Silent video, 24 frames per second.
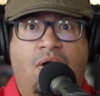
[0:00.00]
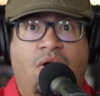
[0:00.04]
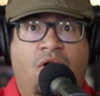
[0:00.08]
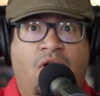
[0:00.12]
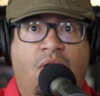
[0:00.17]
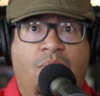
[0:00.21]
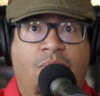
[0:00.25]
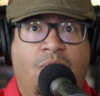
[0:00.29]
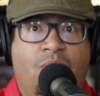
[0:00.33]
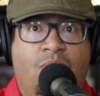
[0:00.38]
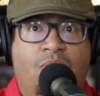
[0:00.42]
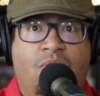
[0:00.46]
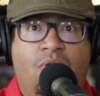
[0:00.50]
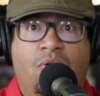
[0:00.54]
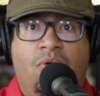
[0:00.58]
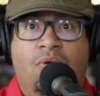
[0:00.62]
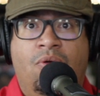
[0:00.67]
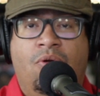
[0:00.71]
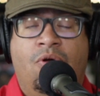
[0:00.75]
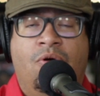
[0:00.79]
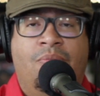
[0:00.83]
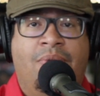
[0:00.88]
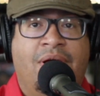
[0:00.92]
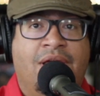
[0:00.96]
armor roll
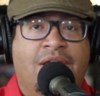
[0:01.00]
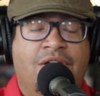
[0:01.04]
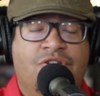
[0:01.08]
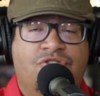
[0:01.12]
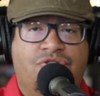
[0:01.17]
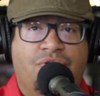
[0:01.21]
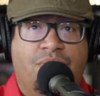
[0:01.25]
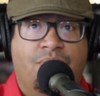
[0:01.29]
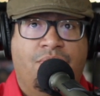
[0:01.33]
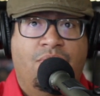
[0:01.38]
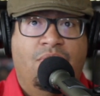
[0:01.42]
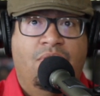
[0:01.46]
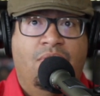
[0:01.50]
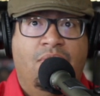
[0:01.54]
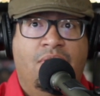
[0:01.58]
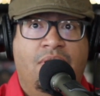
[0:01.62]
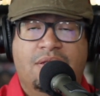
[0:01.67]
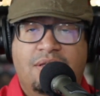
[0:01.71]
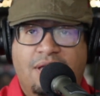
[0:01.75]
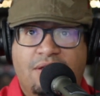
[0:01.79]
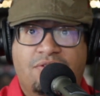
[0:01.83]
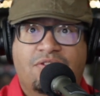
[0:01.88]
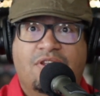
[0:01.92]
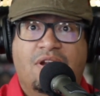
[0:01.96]
or my injury roll,
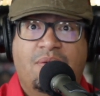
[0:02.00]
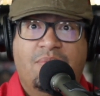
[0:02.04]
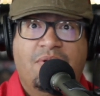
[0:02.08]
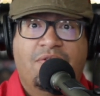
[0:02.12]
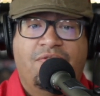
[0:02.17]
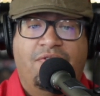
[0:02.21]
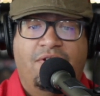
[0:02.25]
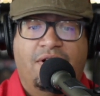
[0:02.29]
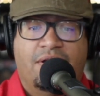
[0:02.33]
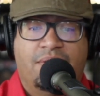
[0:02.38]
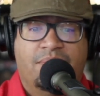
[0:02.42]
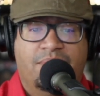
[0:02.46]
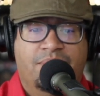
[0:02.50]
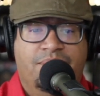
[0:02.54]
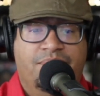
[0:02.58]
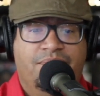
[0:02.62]
that's going to be fun.